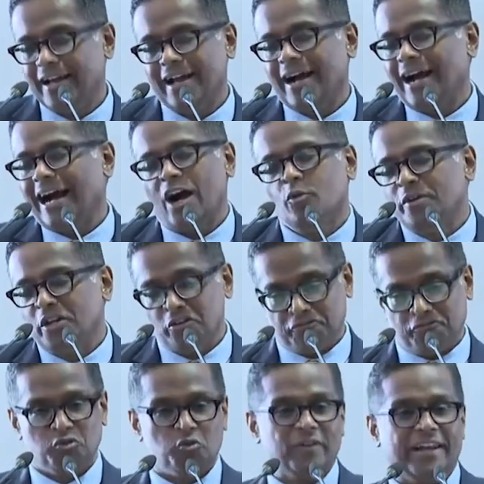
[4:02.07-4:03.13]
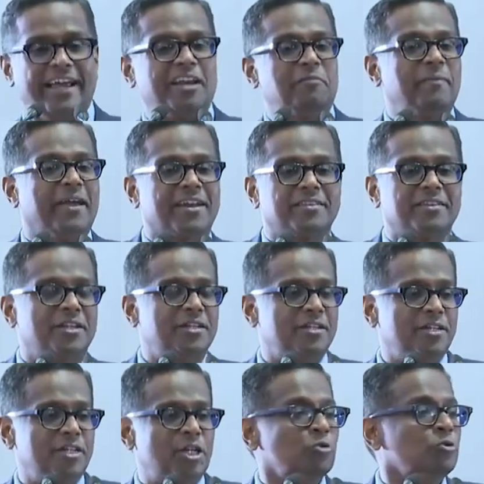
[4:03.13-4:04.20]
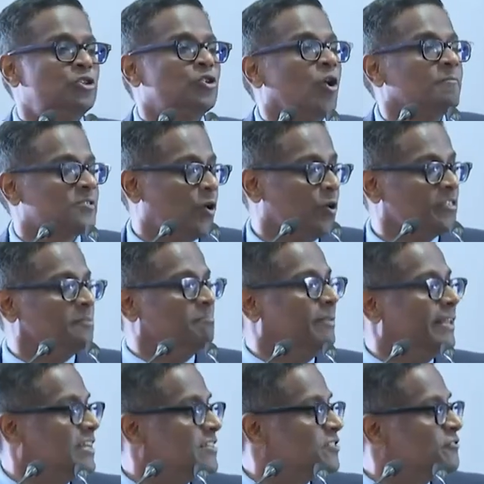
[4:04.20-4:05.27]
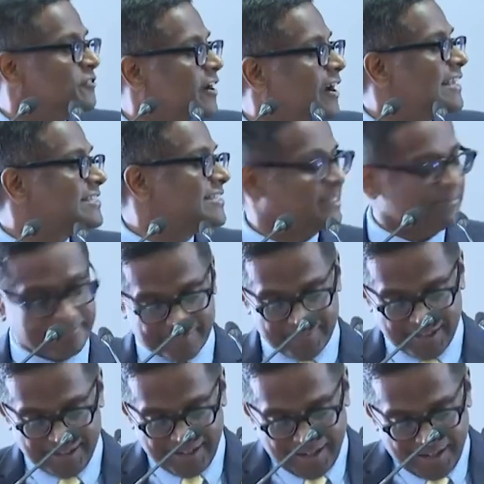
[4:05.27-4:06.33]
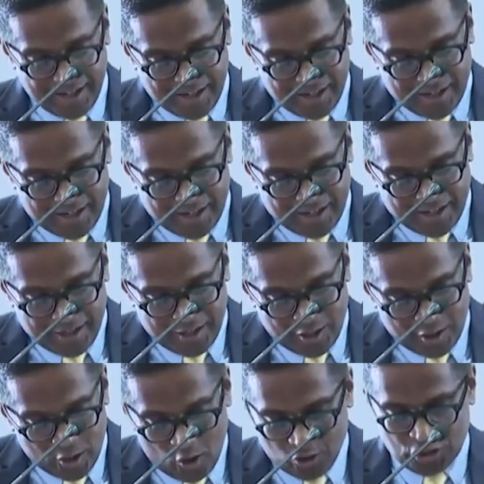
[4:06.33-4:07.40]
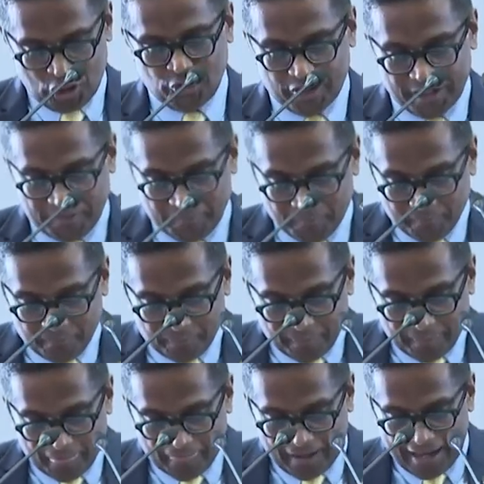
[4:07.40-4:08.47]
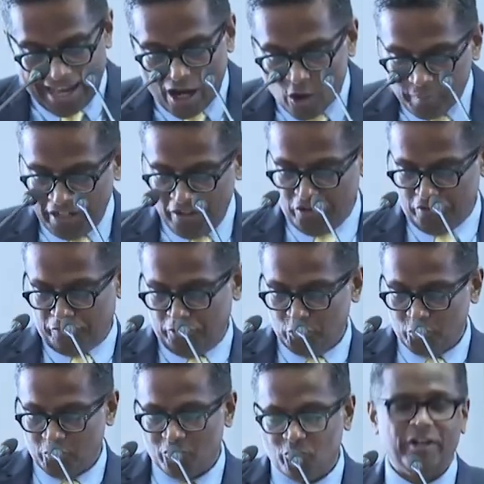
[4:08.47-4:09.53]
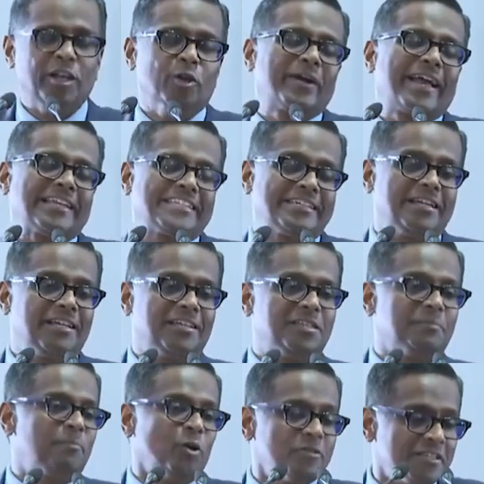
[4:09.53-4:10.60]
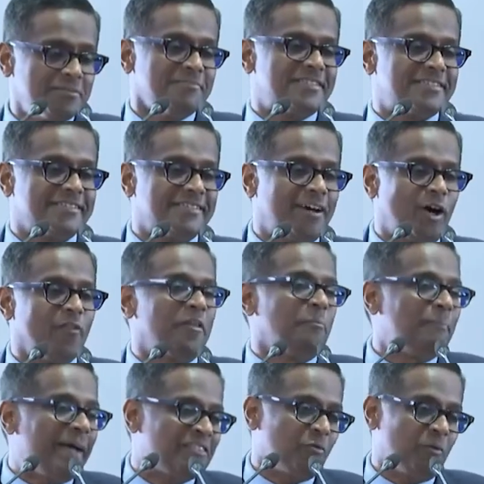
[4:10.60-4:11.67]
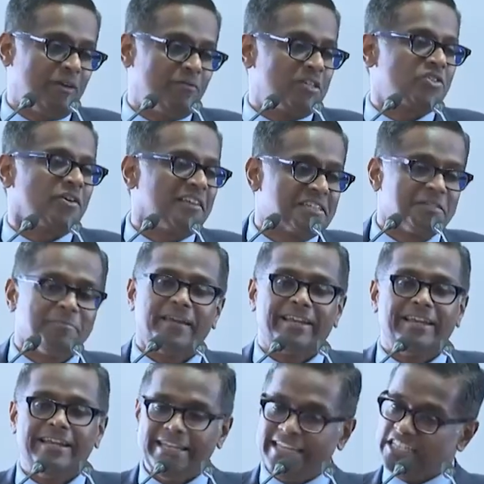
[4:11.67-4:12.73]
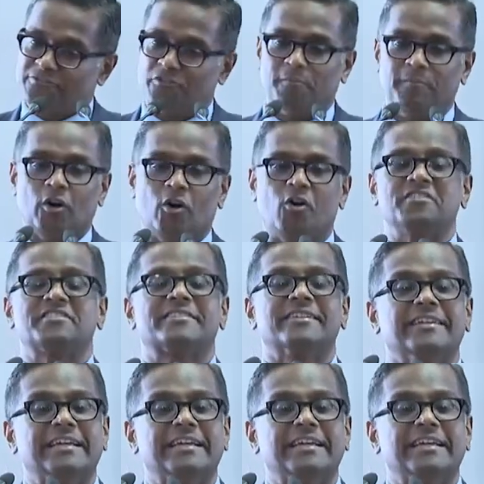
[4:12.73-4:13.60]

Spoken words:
how many of you will admire the dewdrops on the blades of grass. Not sure how many of you will look at the blossoms on the pathway which ultimately leads from your hostel